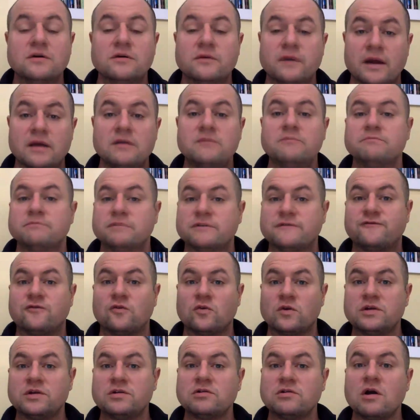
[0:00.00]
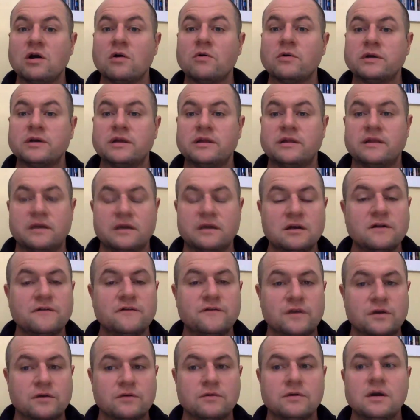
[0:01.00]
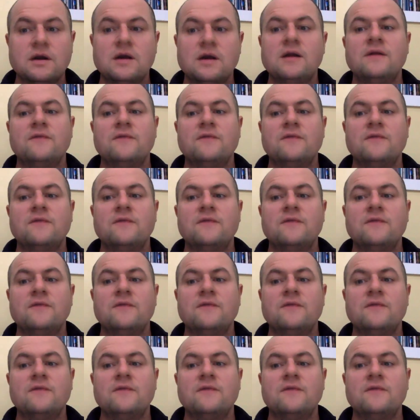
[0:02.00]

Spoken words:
Right? Before you go into the interview,